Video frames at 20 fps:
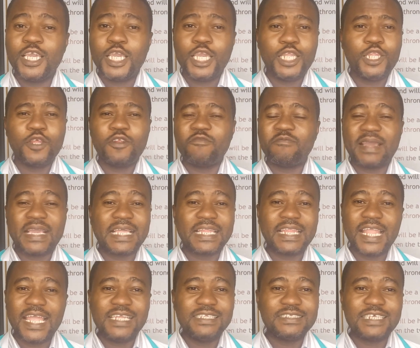a lot of my
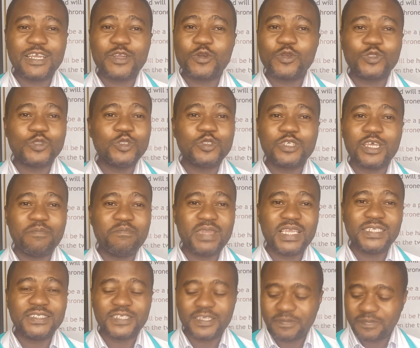clients and continues to
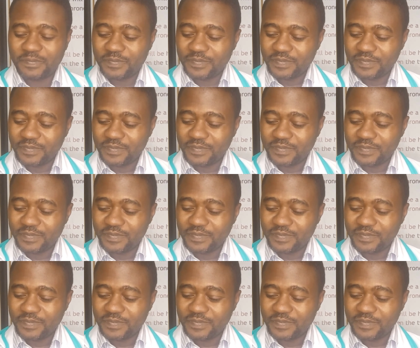amaze them.